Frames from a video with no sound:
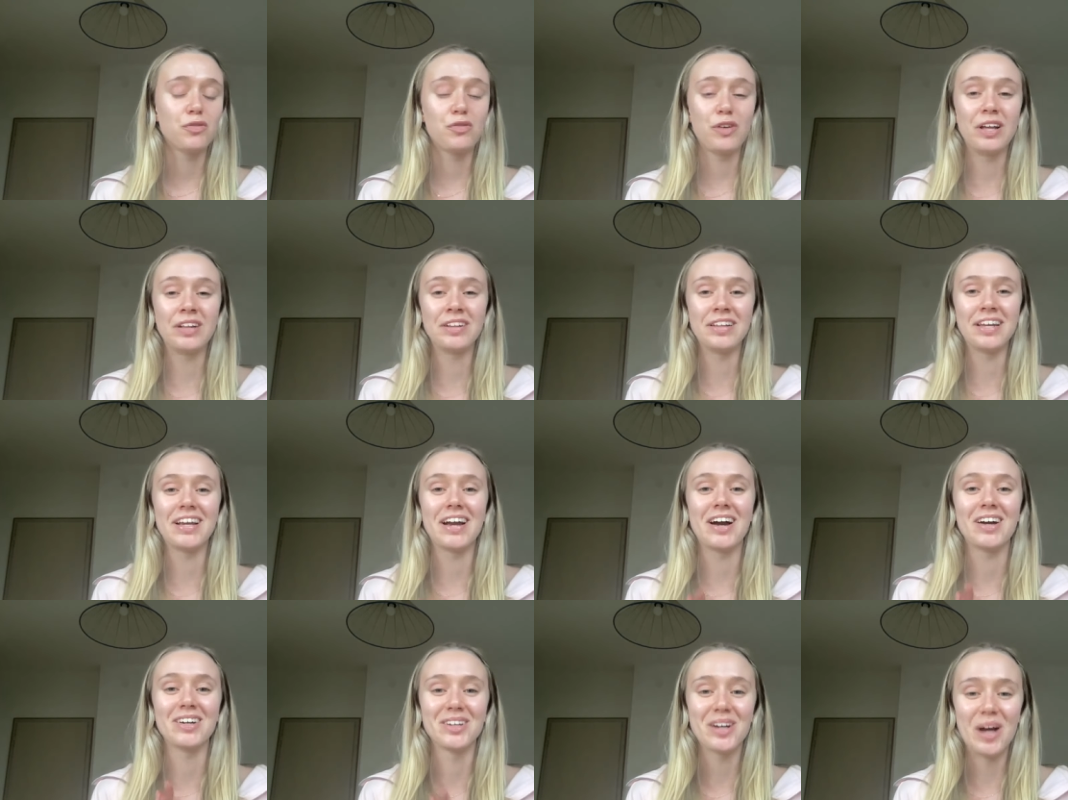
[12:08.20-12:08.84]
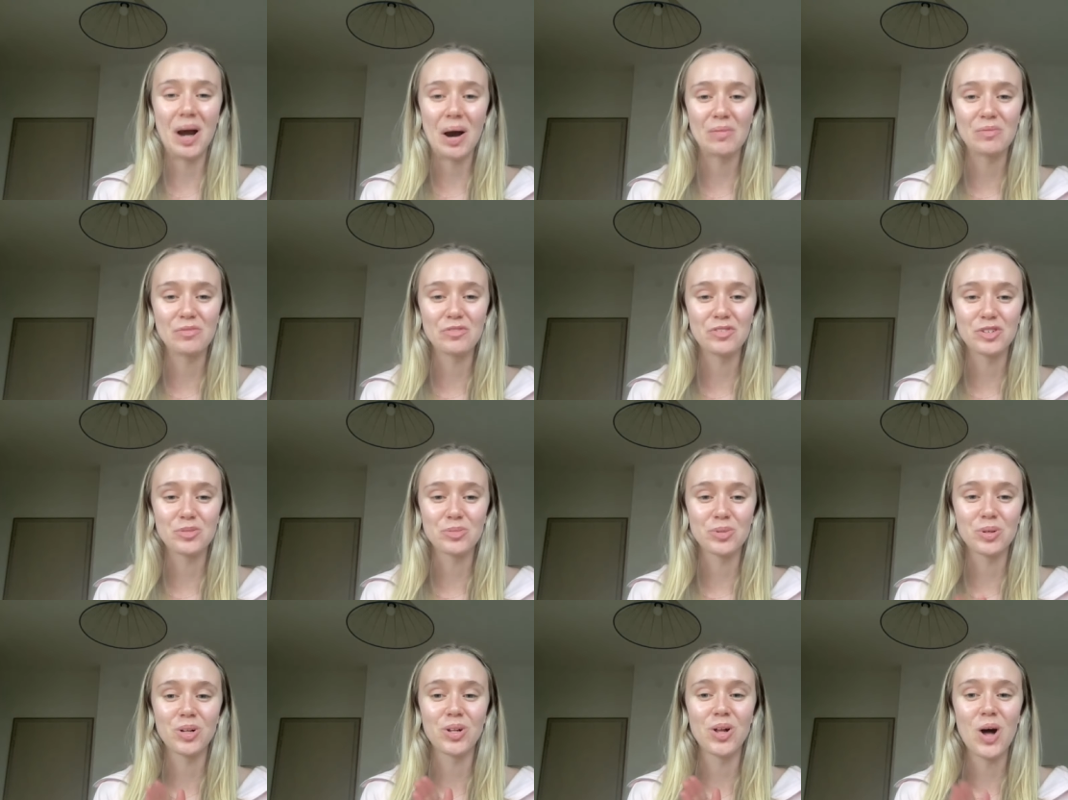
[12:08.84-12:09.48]
feeling
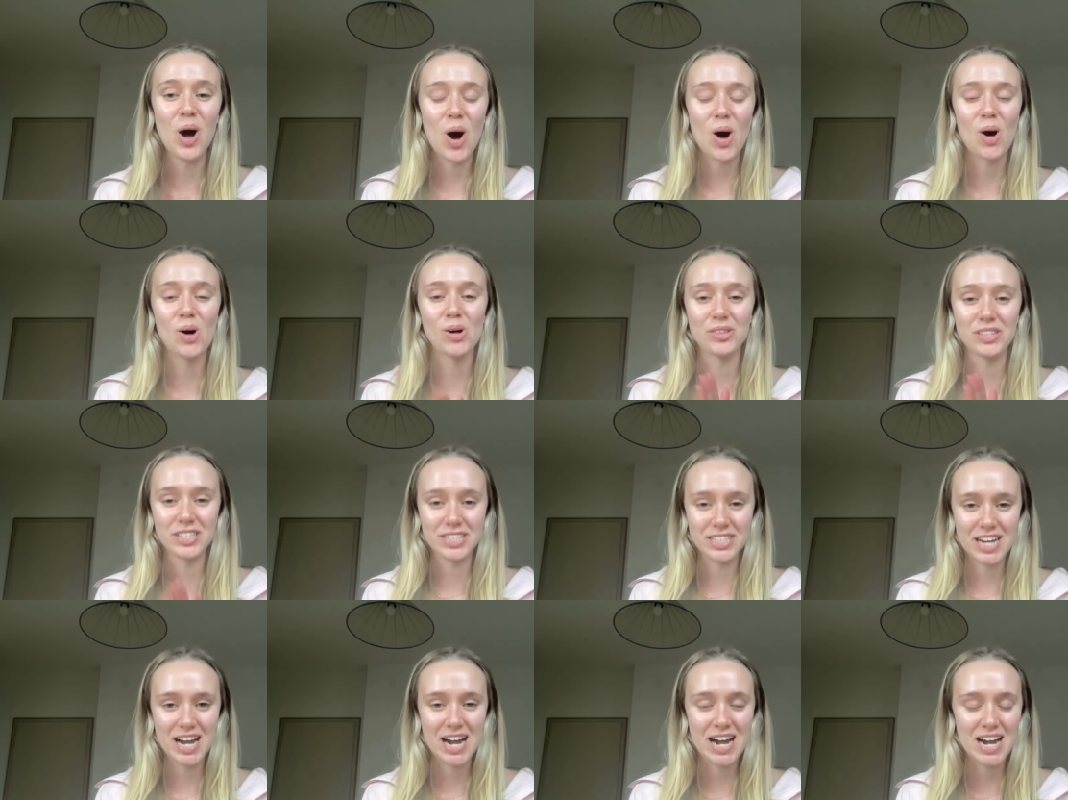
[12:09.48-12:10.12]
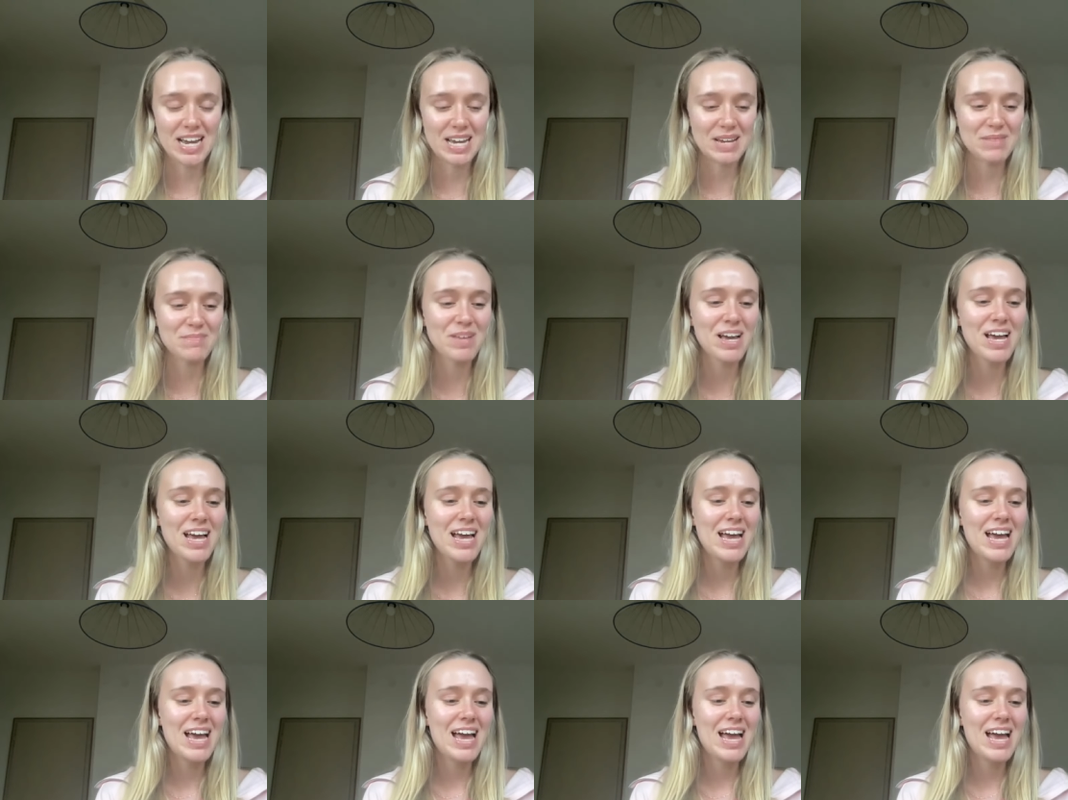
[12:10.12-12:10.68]
uncomfortable all the time